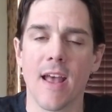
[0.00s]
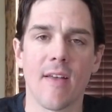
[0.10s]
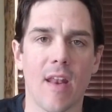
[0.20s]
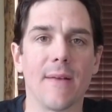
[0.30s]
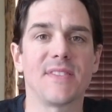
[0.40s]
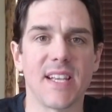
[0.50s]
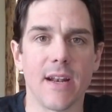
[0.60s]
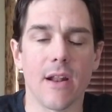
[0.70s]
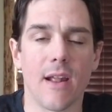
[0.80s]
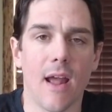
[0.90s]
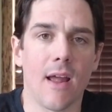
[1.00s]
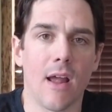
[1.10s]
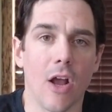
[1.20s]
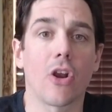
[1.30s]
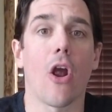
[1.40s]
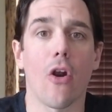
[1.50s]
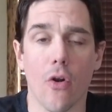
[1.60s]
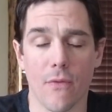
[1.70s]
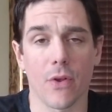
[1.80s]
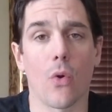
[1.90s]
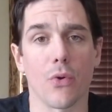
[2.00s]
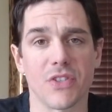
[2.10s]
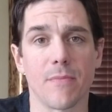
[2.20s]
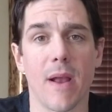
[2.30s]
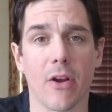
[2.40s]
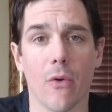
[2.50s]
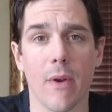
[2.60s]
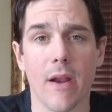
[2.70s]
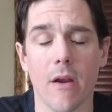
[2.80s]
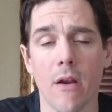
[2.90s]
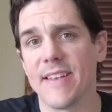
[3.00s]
that I've seen occur over the course of my career.